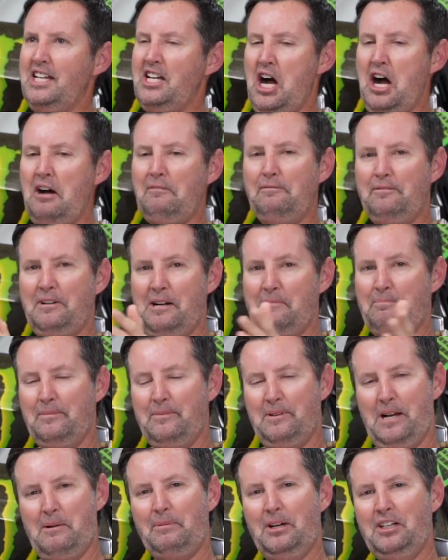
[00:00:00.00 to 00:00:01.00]
off,
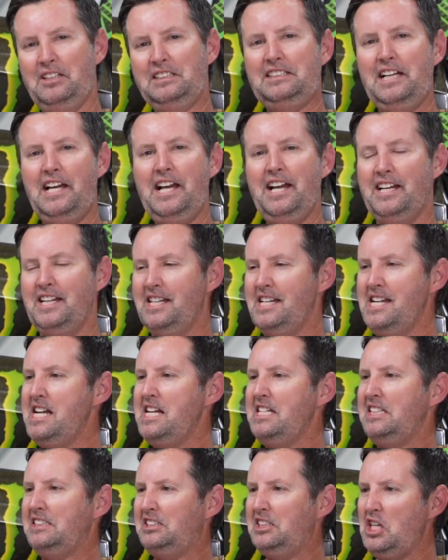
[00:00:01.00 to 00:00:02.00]
I'm, I'm going to say it,
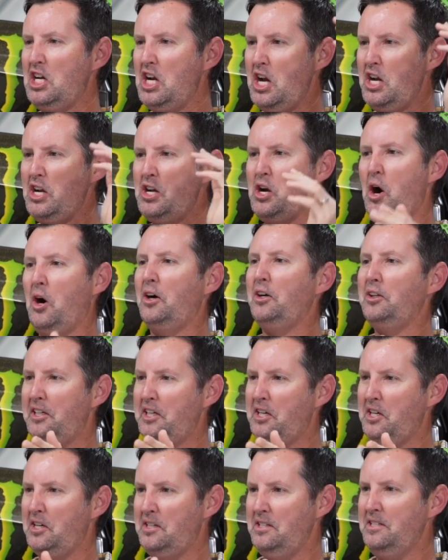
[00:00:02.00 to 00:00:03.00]
is
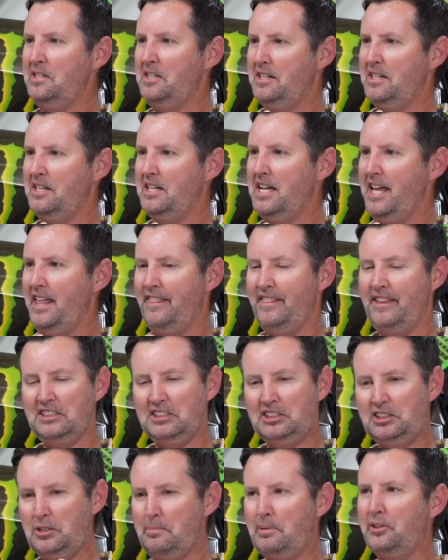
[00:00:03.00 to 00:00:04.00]
gnarlier
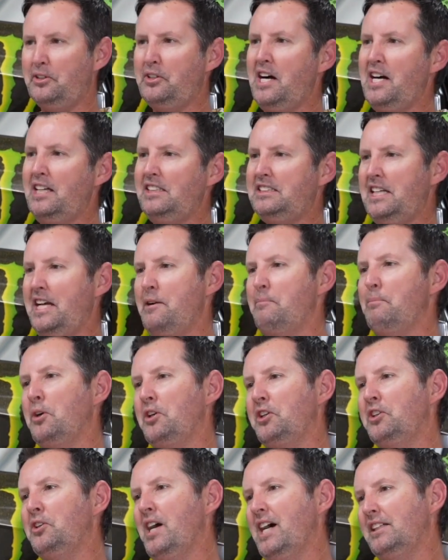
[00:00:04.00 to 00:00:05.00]
than supercross and
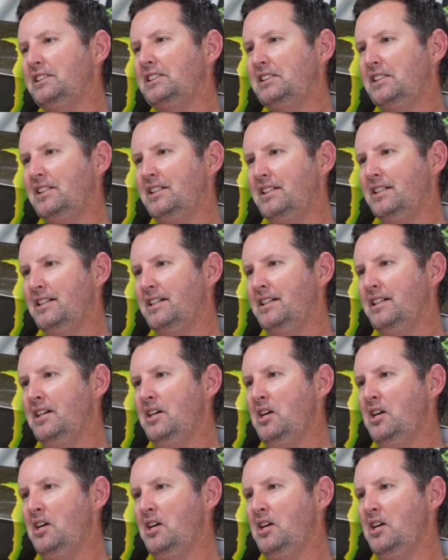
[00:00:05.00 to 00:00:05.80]
motocross. Mm-hmm.